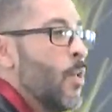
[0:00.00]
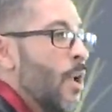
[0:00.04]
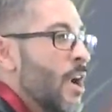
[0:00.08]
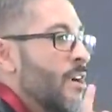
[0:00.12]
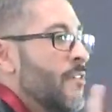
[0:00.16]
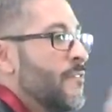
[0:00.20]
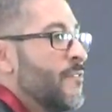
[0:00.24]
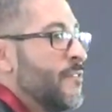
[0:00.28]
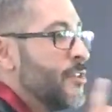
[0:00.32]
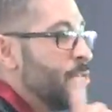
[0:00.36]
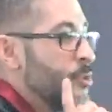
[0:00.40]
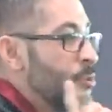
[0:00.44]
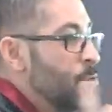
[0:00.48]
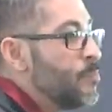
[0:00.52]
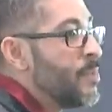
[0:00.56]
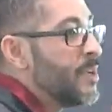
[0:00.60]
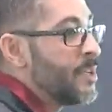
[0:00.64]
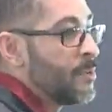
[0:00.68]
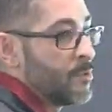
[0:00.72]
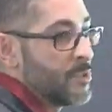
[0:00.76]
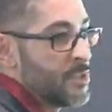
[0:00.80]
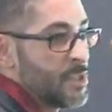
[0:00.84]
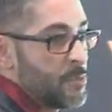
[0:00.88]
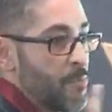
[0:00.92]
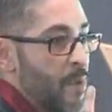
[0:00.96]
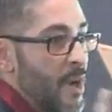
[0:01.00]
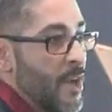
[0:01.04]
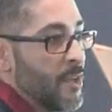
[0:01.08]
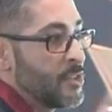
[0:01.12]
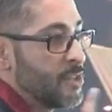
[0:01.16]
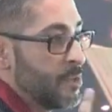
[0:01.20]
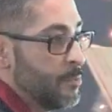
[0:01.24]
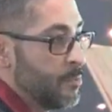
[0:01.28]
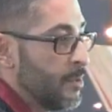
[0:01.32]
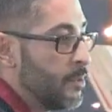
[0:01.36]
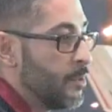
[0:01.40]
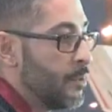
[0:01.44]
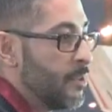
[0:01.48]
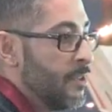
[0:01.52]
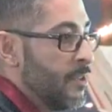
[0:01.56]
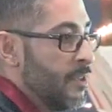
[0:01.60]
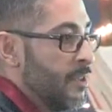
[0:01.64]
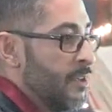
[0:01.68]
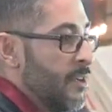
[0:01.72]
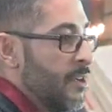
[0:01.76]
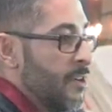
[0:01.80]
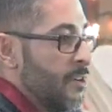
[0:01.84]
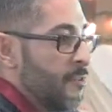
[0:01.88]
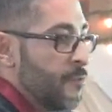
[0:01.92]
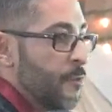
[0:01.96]
where have you been
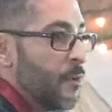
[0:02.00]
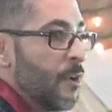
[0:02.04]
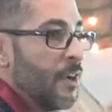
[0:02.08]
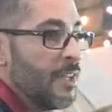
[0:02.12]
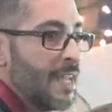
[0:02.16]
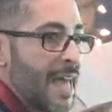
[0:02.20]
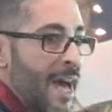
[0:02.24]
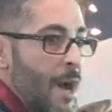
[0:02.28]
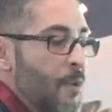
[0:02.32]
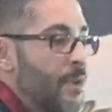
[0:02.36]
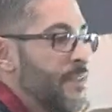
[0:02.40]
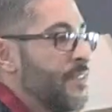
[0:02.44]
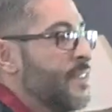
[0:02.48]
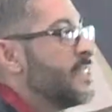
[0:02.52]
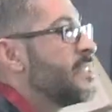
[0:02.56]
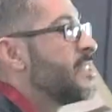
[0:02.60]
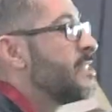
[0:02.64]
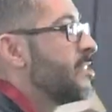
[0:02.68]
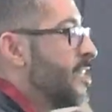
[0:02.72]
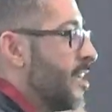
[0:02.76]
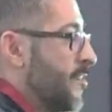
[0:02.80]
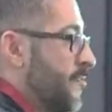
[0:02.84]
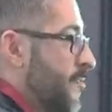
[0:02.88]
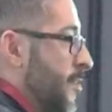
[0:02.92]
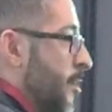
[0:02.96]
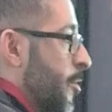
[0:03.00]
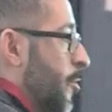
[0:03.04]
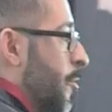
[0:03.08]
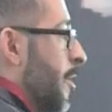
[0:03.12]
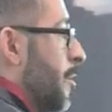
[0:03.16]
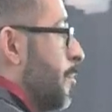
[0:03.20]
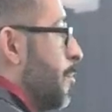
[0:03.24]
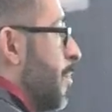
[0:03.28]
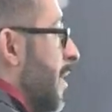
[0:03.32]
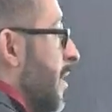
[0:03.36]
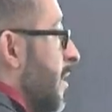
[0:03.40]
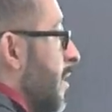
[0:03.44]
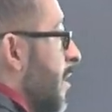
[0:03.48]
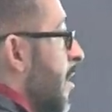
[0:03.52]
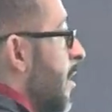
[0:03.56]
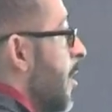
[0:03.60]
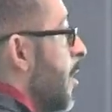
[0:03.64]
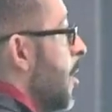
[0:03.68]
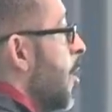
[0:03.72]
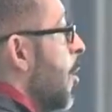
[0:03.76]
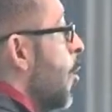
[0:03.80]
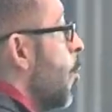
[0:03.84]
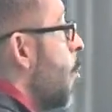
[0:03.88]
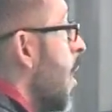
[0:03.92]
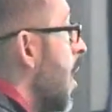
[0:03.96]
responsible for allowing this stuff to creep in?
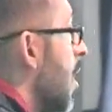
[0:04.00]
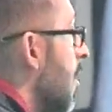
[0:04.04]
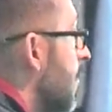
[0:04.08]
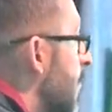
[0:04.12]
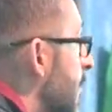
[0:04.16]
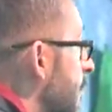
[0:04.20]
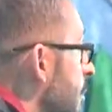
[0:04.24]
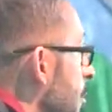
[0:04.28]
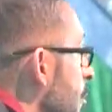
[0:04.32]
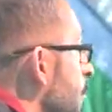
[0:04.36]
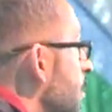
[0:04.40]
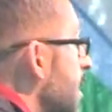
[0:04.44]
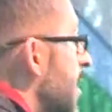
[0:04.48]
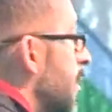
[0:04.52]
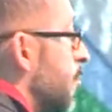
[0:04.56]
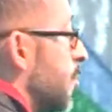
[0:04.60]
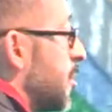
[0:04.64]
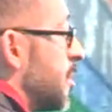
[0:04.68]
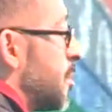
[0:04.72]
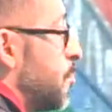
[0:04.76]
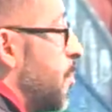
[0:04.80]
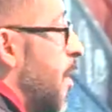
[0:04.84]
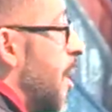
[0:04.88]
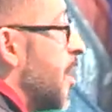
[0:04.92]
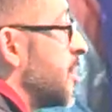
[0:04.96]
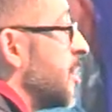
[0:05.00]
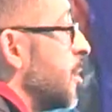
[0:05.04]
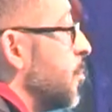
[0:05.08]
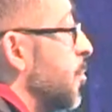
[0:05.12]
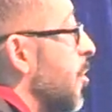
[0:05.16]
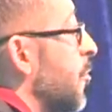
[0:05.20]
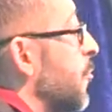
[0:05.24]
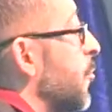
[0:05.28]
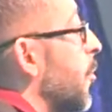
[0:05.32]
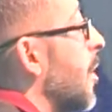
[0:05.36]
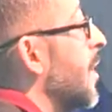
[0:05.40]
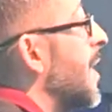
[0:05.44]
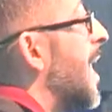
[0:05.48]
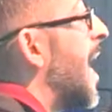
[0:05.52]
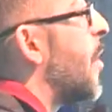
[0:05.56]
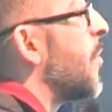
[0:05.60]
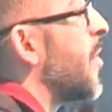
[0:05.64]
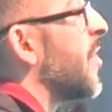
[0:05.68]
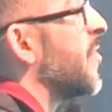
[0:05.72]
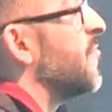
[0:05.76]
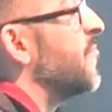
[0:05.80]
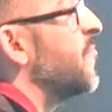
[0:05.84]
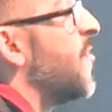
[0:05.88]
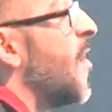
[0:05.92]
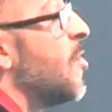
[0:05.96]
Where have you been responsible for
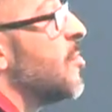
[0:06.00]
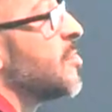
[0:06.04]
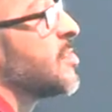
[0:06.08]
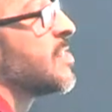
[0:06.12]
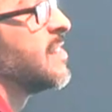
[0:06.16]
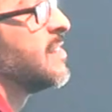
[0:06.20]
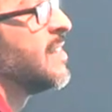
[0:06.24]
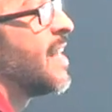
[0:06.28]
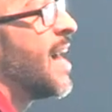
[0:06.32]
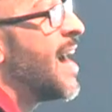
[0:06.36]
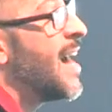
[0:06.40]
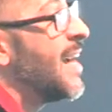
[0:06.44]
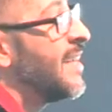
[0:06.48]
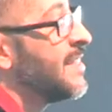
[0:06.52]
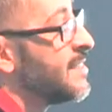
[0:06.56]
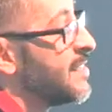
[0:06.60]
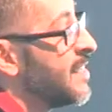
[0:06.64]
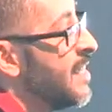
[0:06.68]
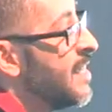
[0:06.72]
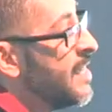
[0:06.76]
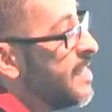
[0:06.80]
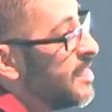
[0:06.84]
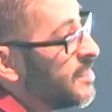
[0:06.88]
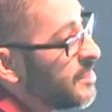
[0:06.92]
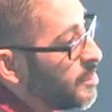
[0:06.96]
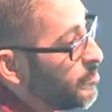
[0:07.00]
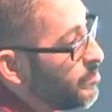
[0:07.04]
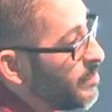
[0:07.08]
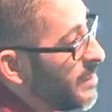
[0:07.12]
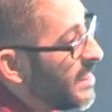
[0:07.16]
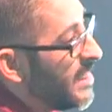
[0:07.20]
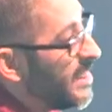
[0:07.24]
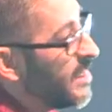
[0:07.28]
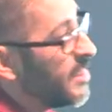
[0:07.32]
allowing false lies to be